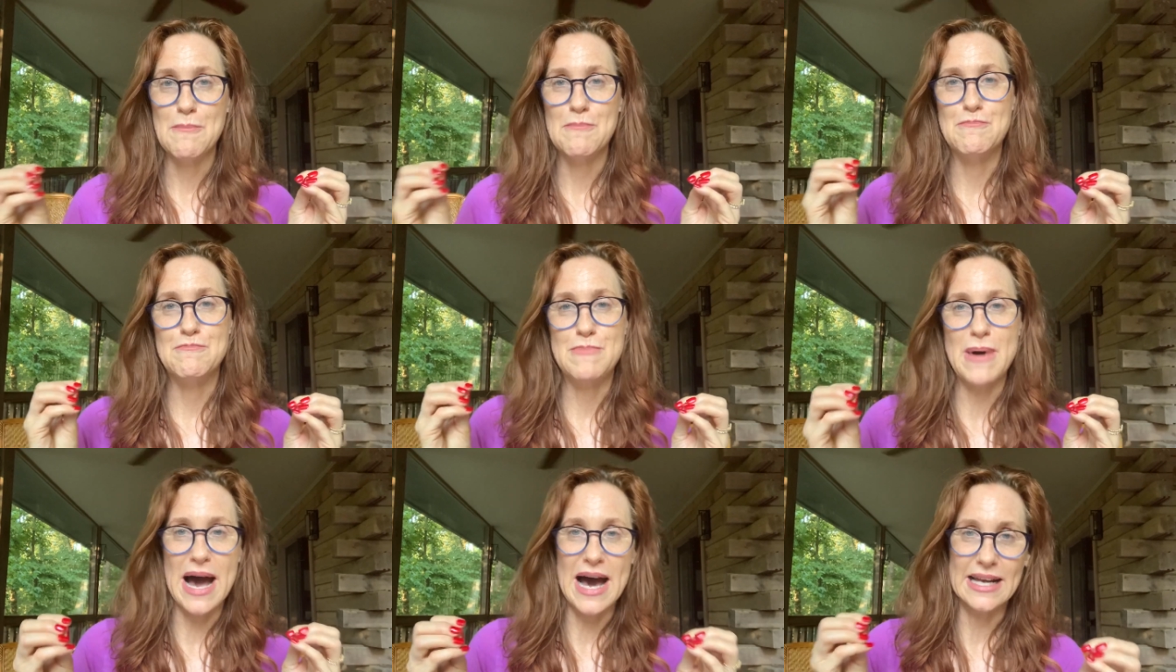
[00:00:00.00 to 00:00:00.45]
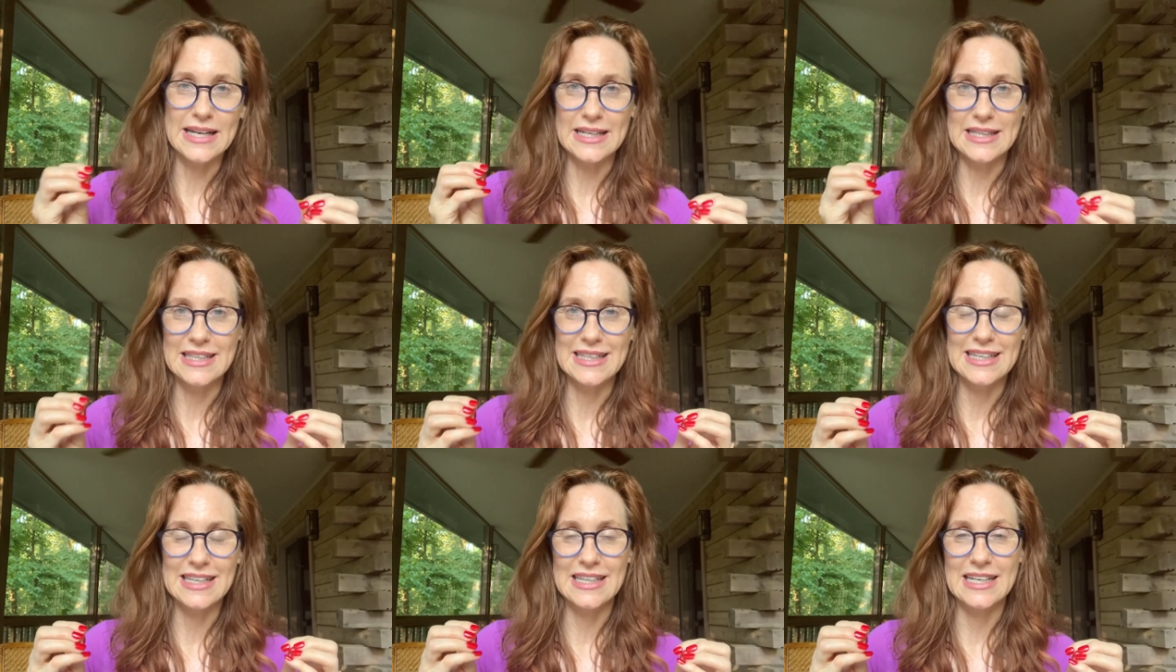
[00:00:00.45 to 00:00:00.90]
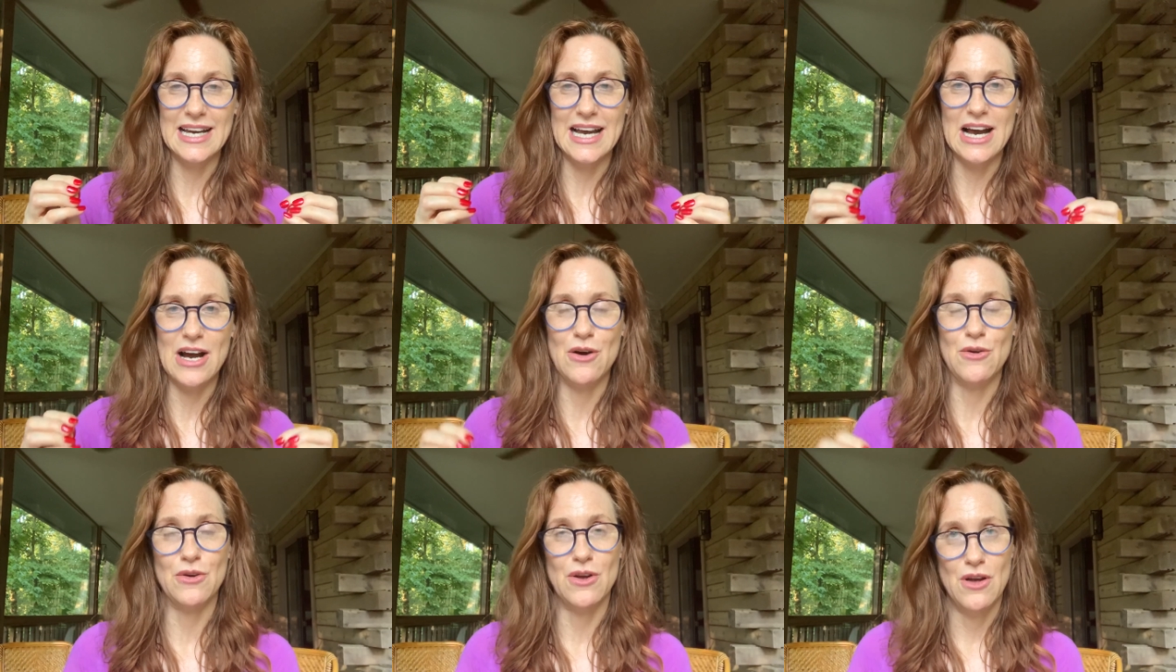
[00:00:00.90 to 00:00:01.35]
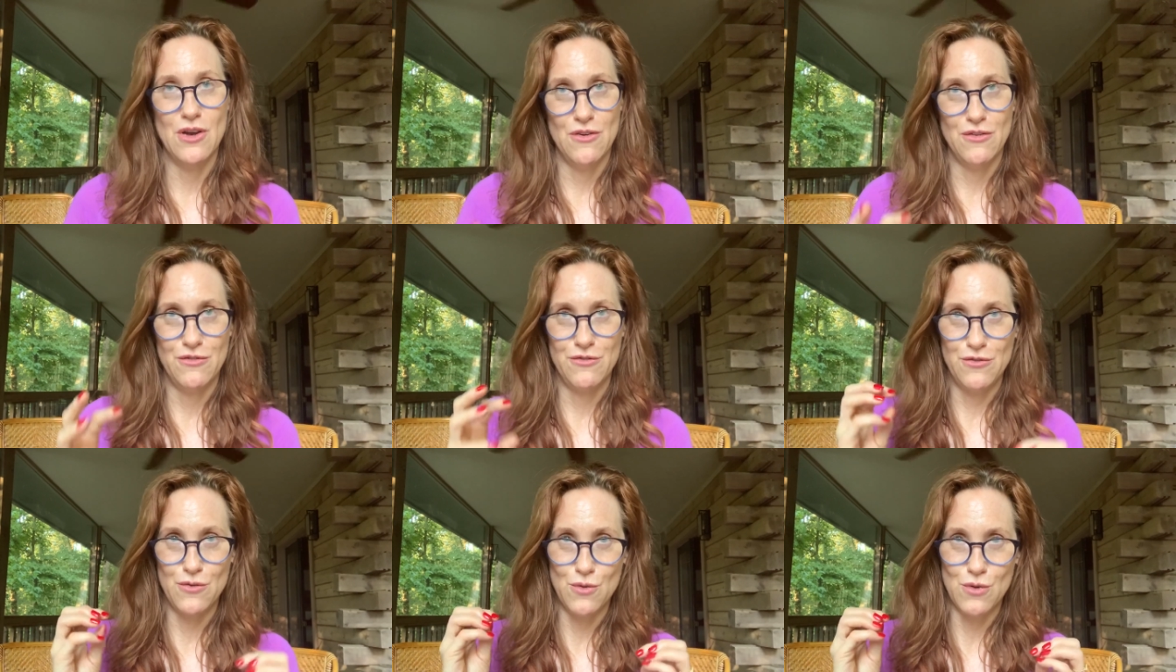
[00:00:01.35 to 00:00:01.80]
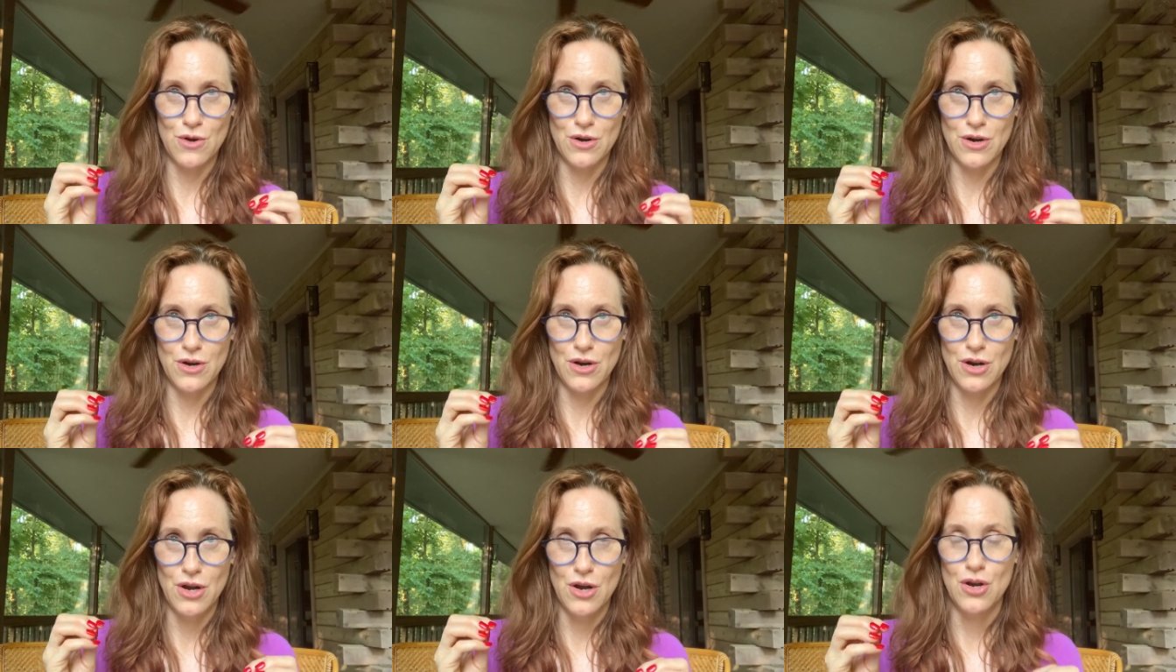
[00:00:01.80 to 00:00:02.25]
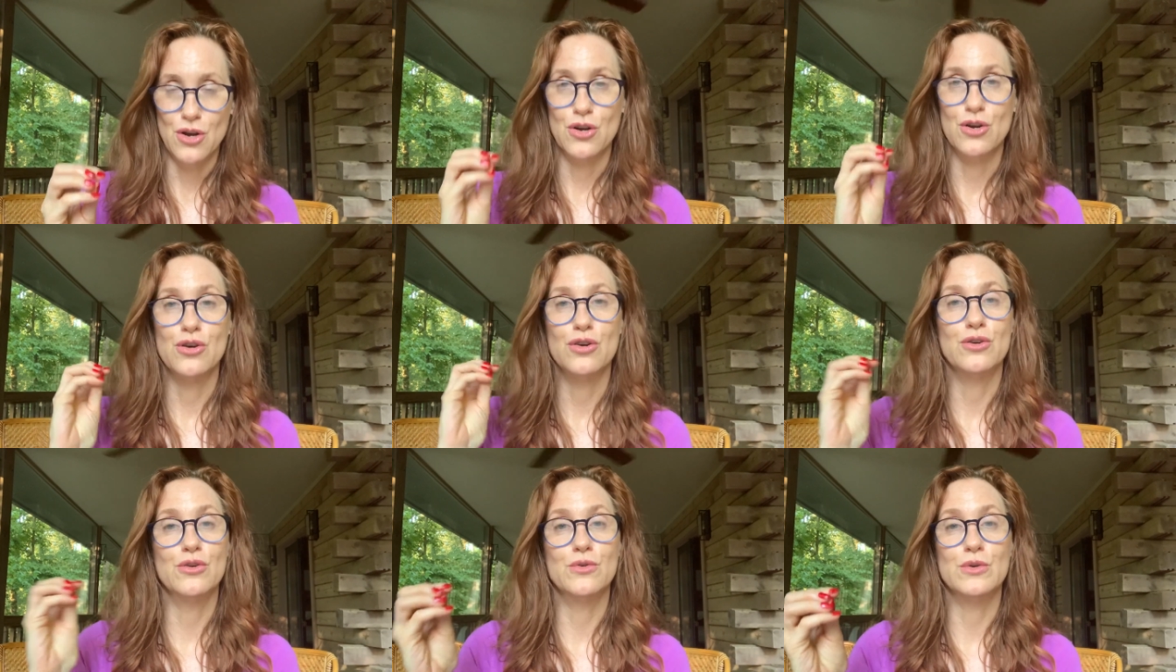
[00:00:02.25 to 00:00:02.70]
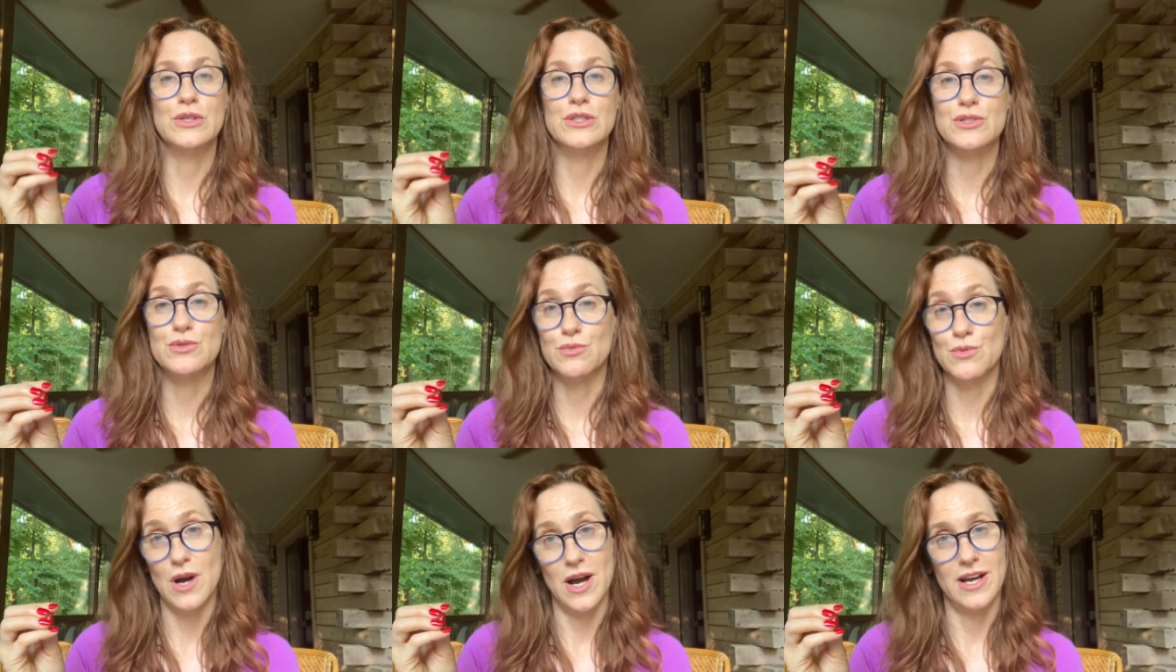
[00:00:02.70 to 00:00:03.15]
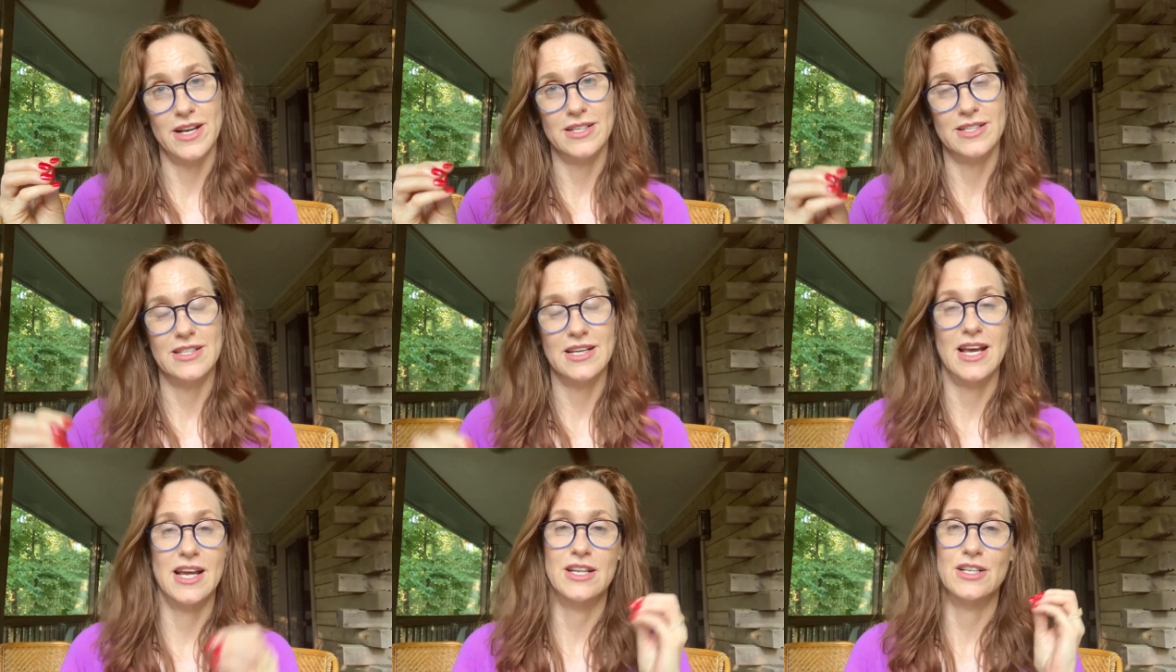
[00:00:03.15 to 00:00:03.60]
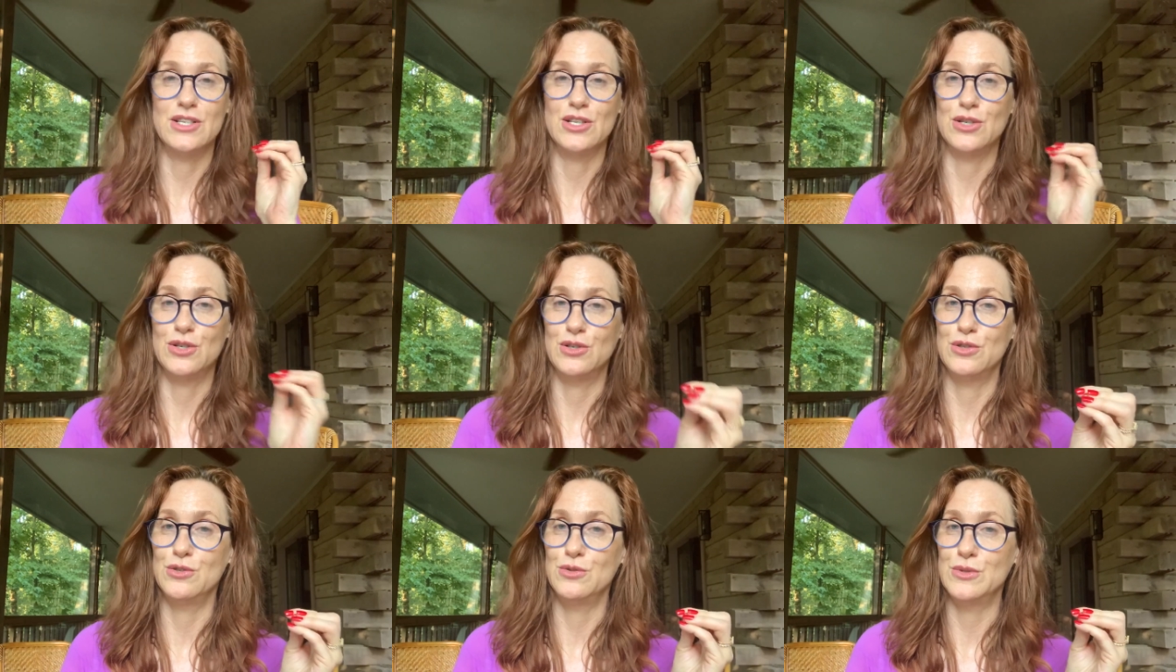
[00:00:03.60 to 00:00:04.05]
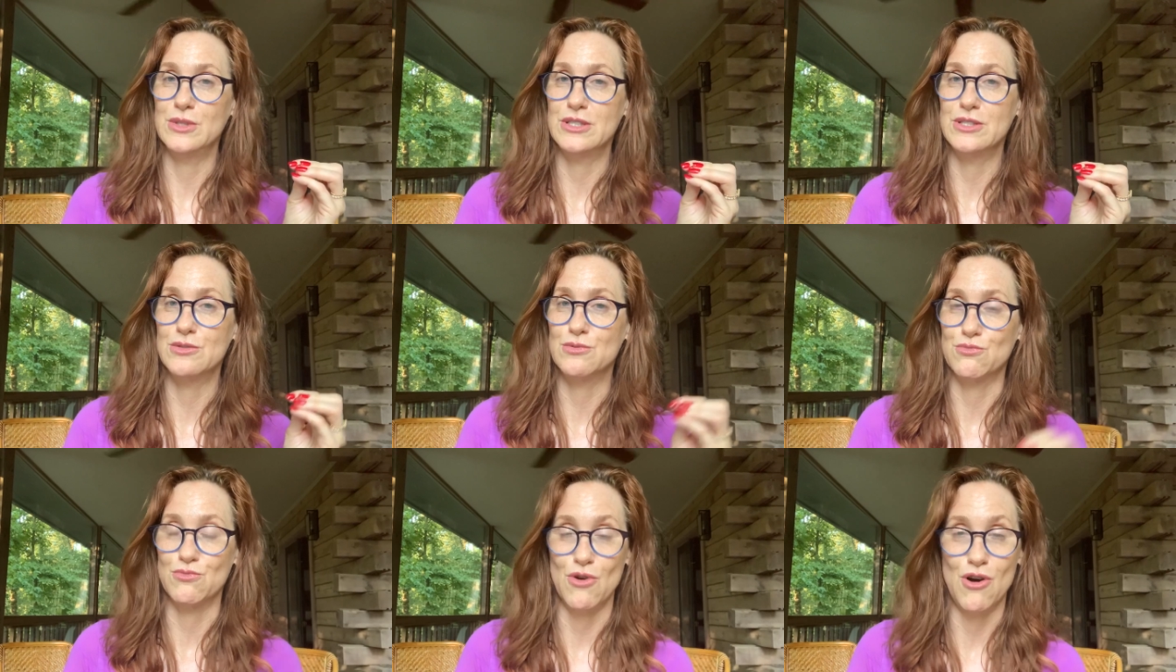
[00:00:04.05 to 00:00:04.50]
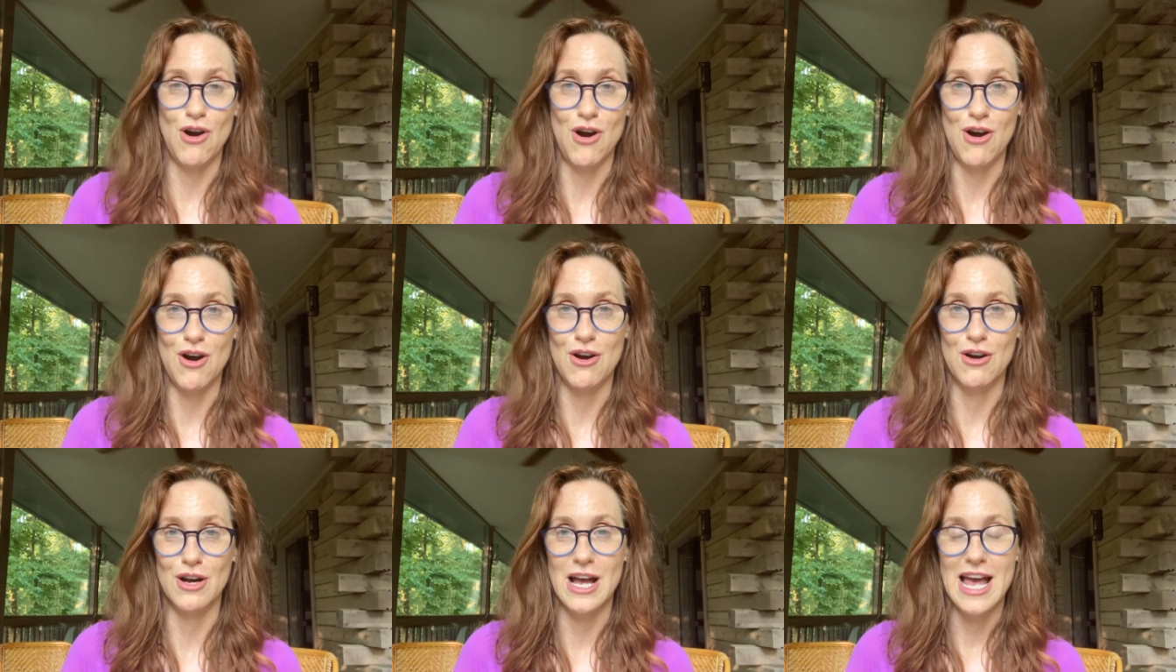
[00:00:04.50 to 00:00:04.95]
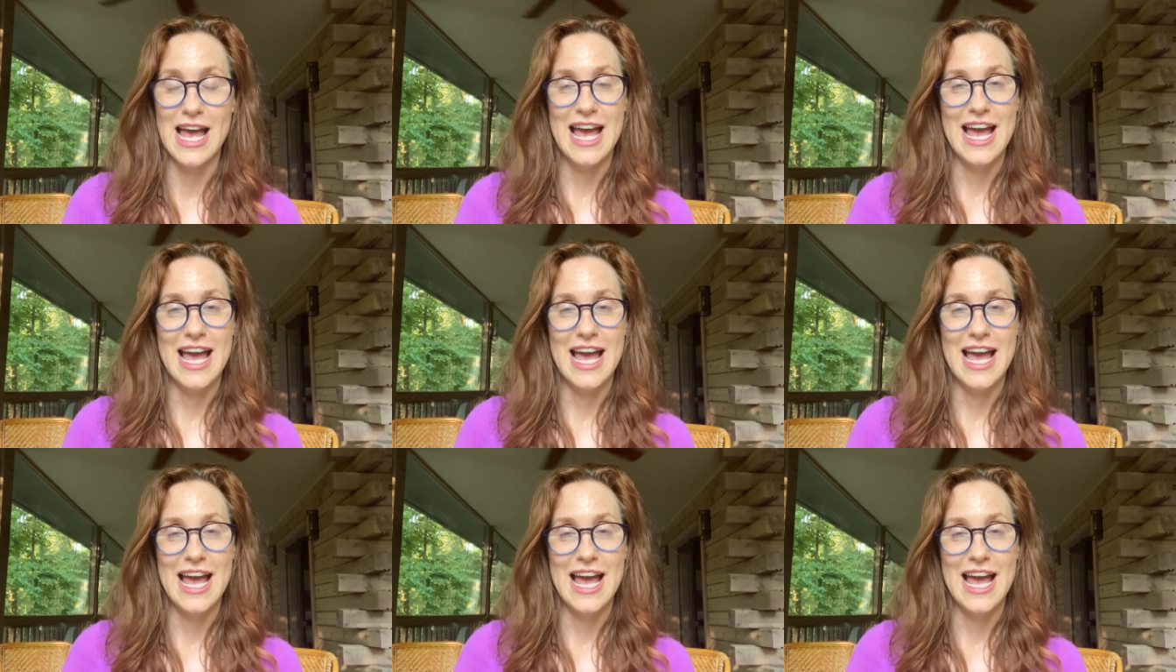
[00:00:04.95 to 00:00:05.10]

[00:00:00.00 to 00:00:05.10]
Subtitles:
battling it out for who is right and who is wrong.